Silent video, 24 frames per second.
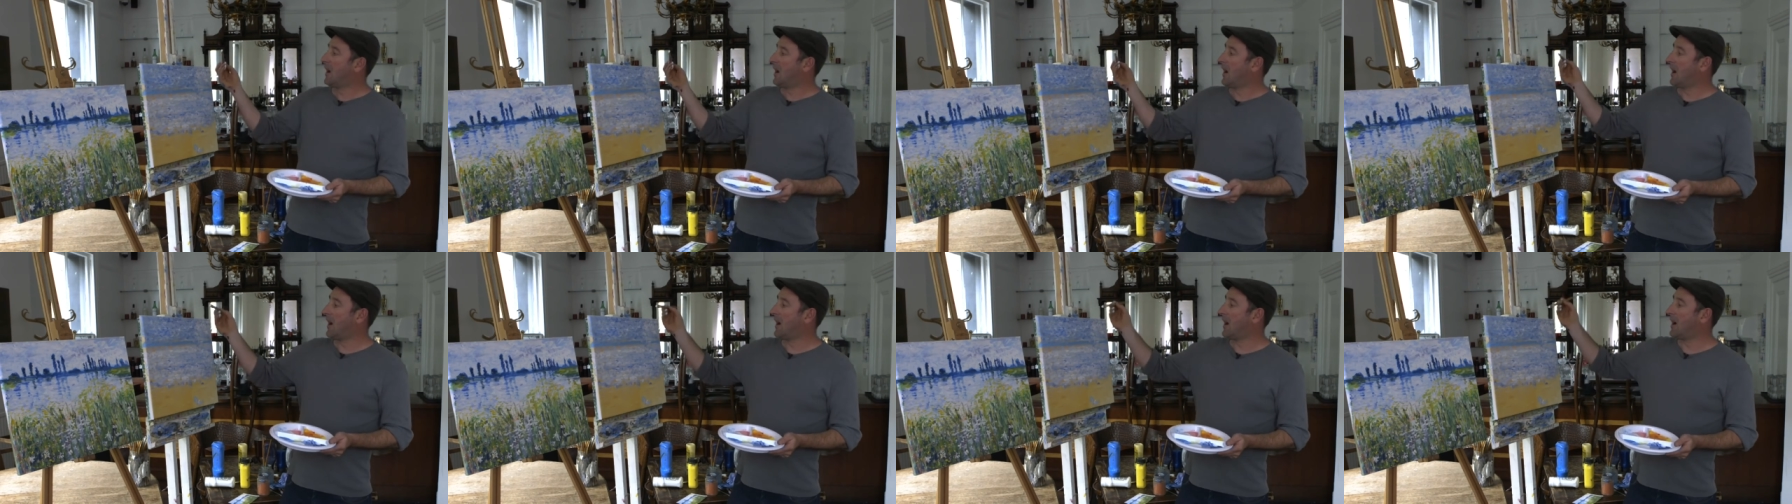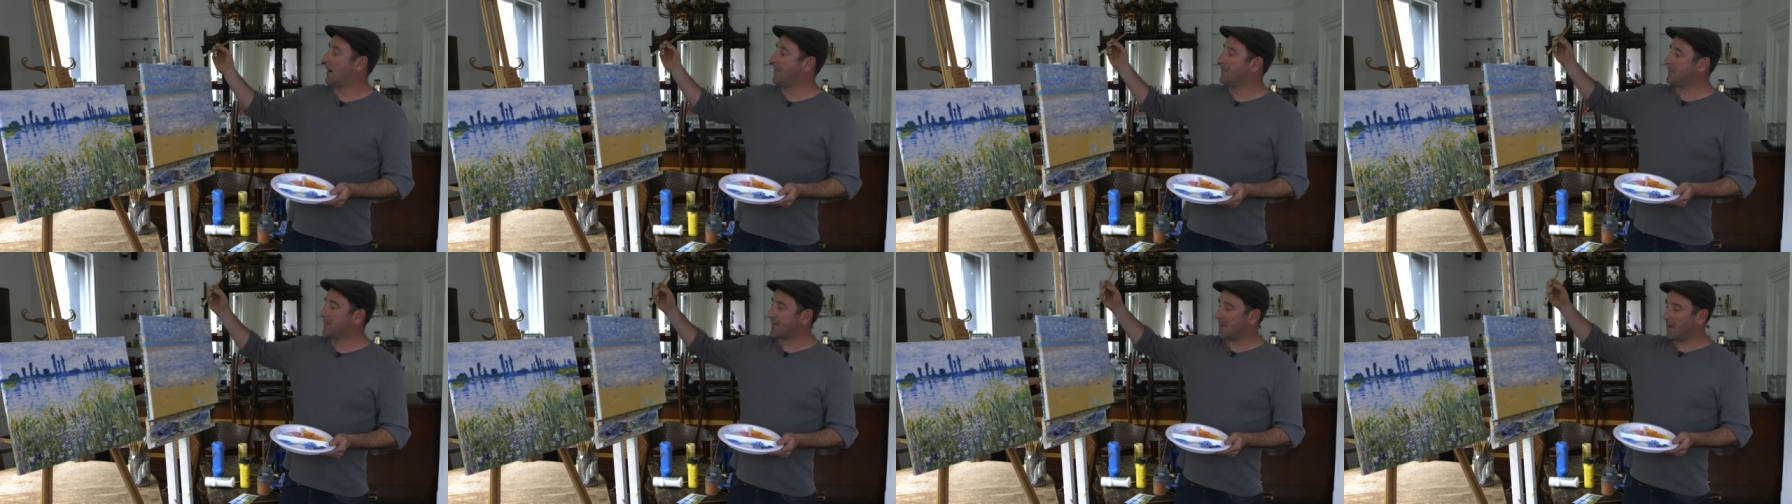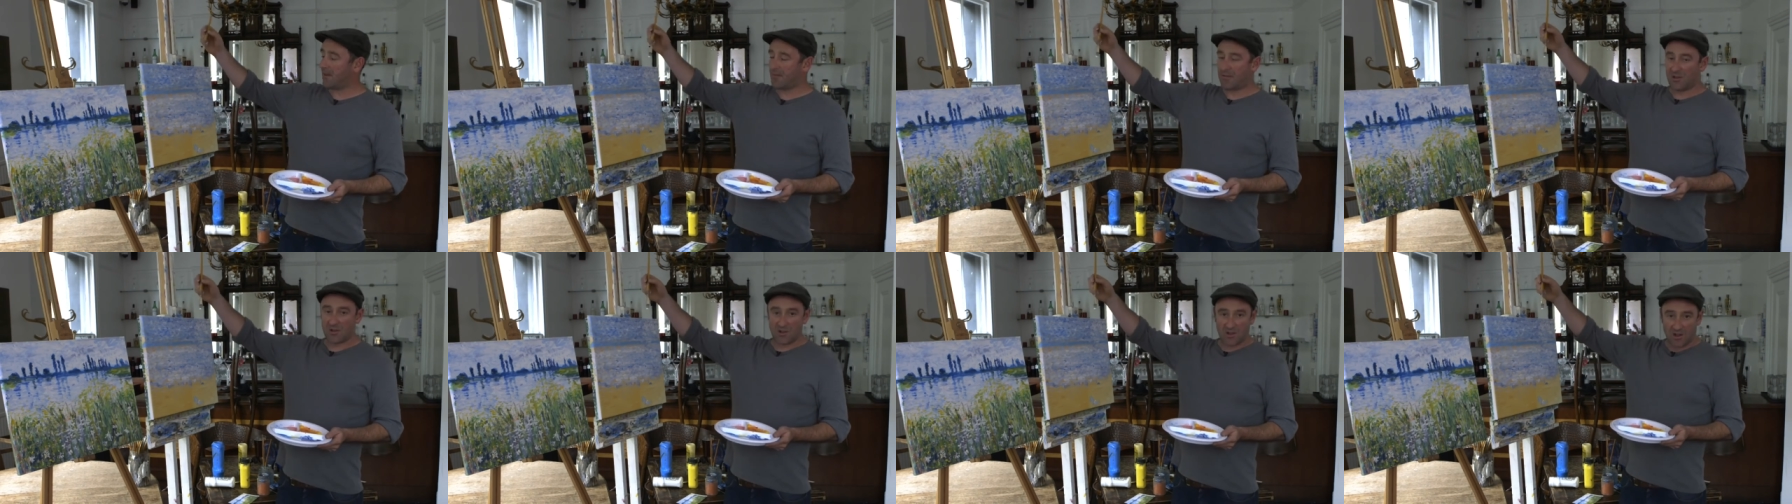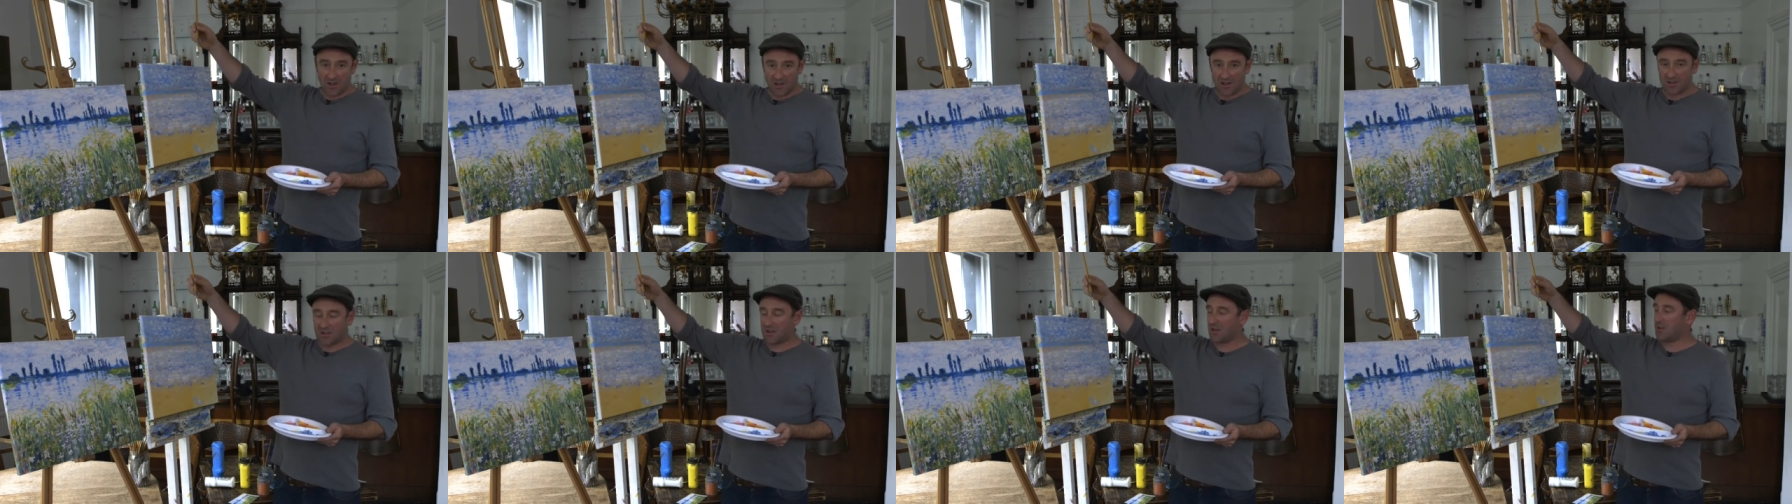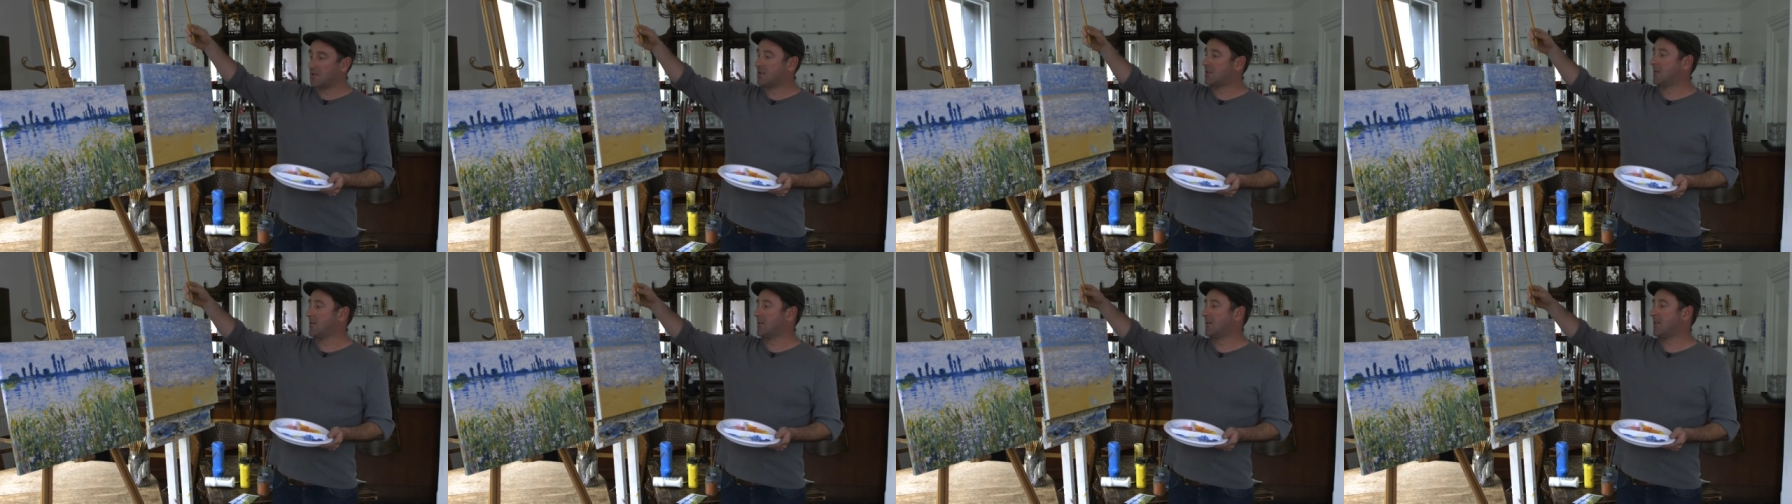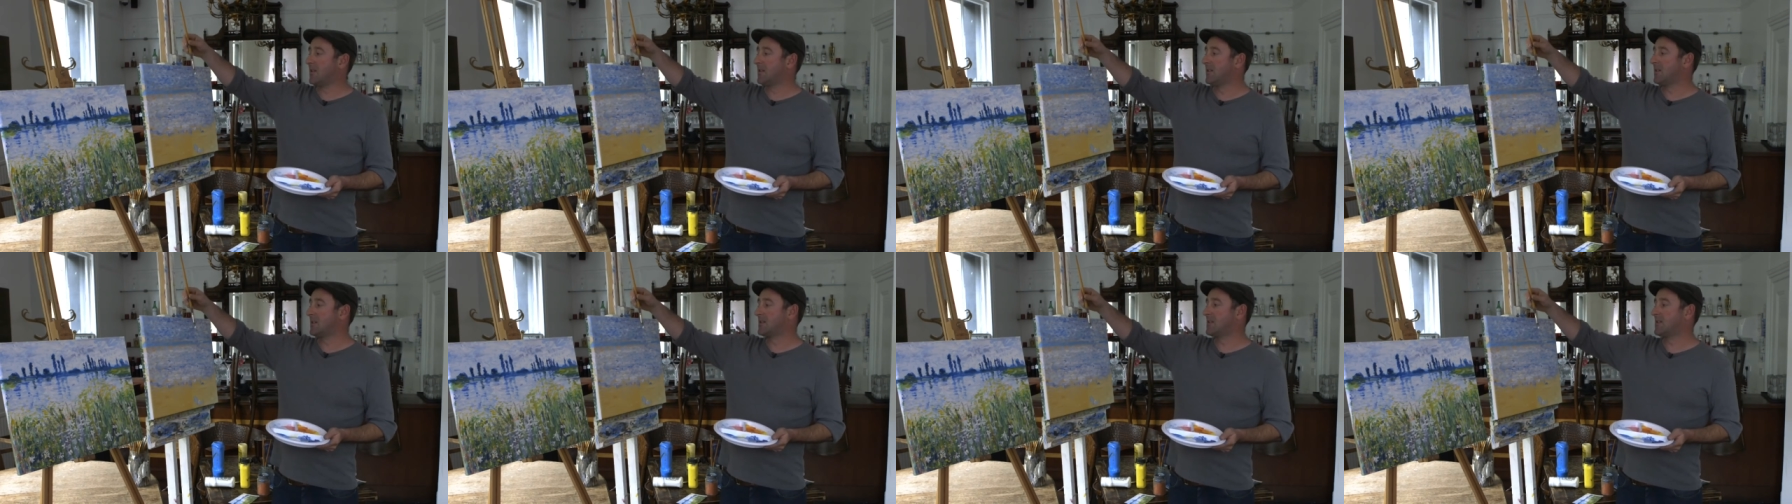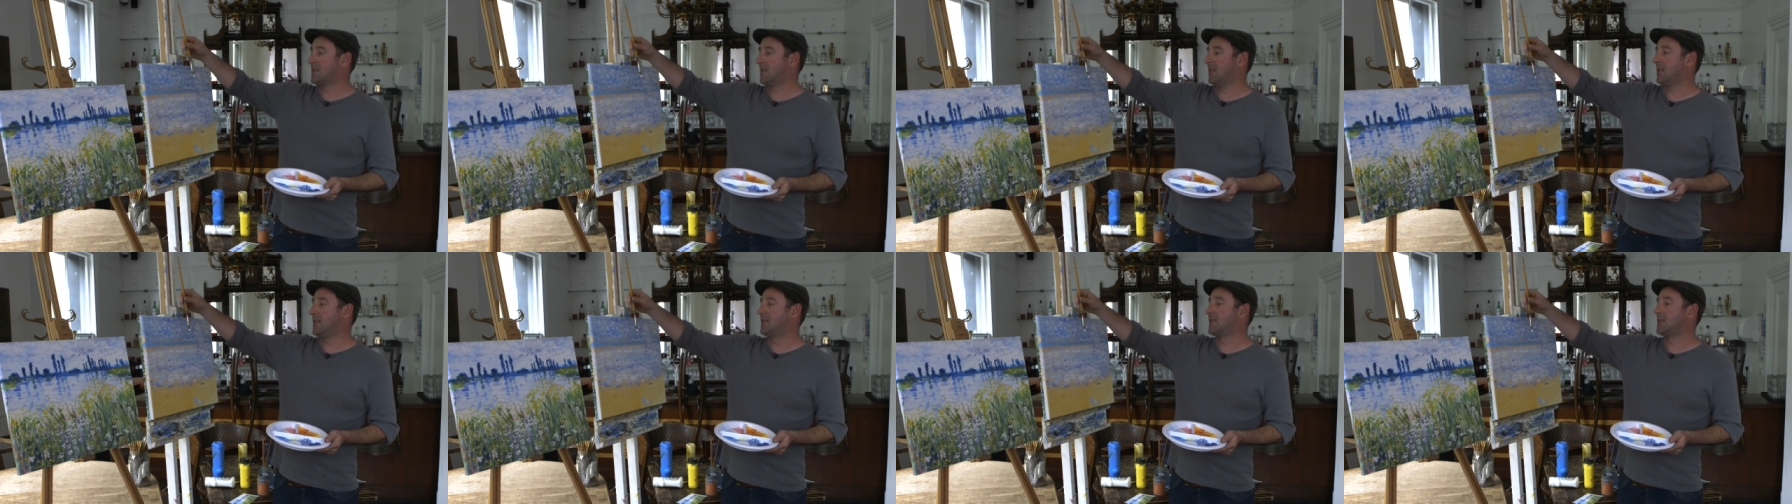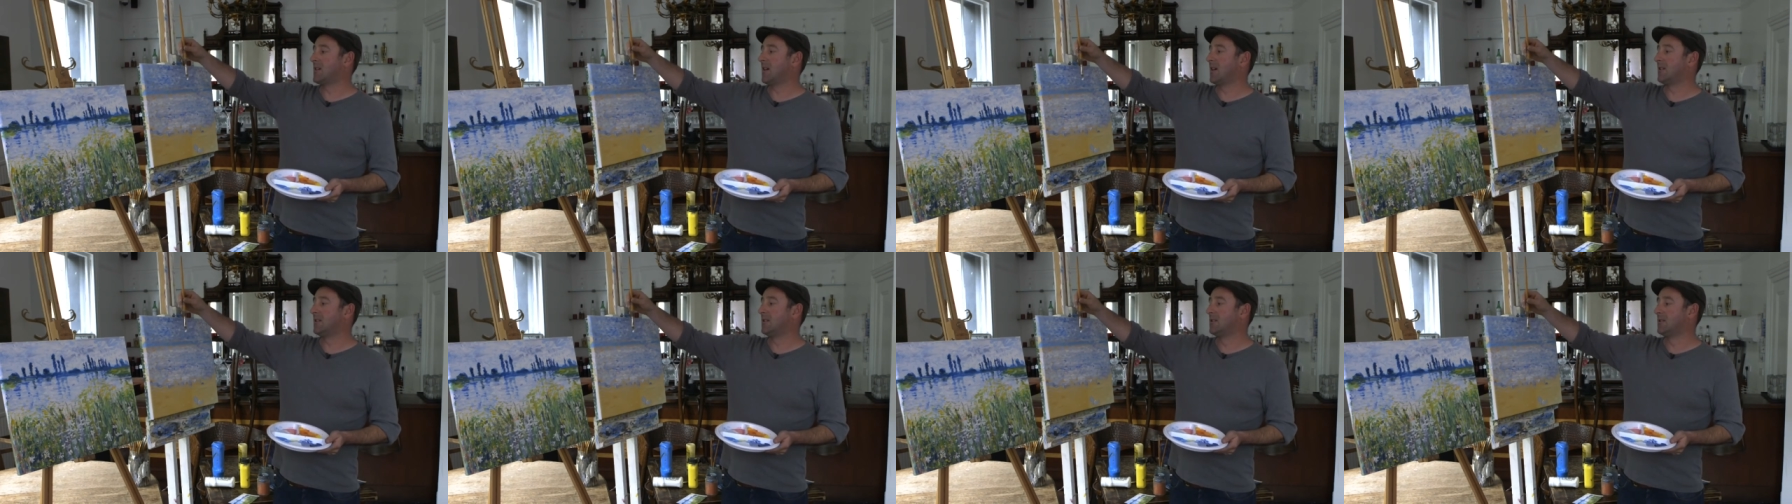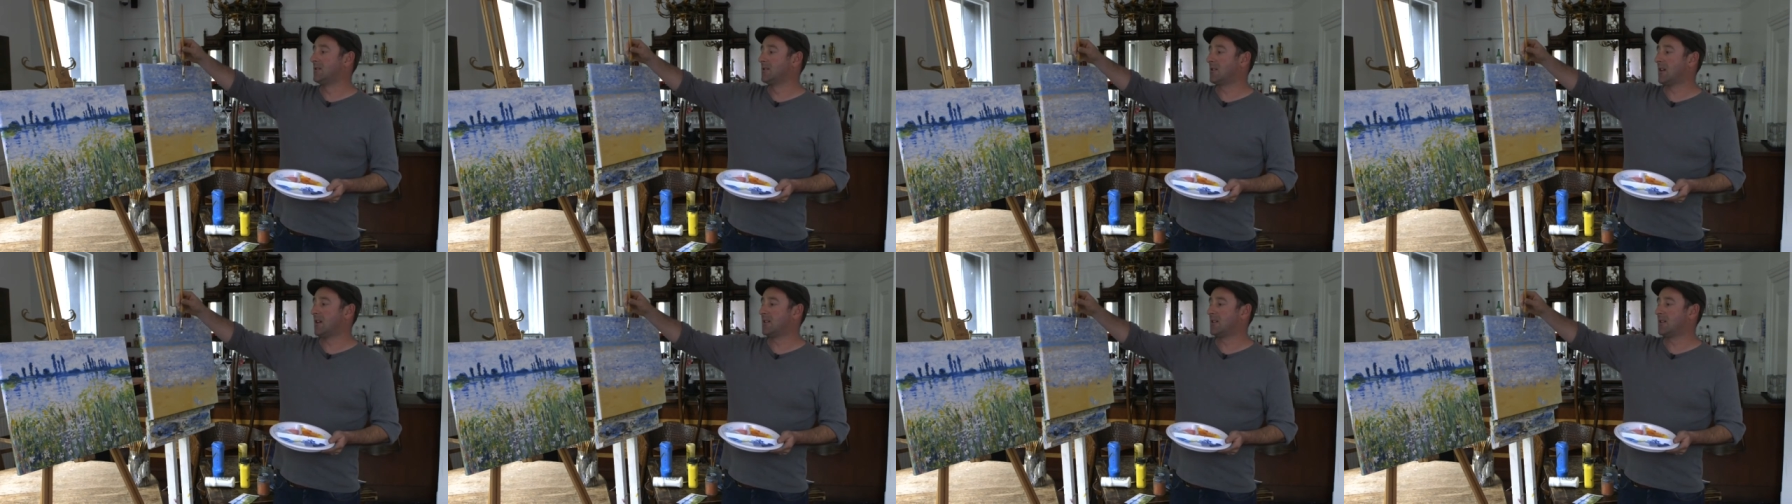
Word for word: Um, if you're trying to do something that's detailed,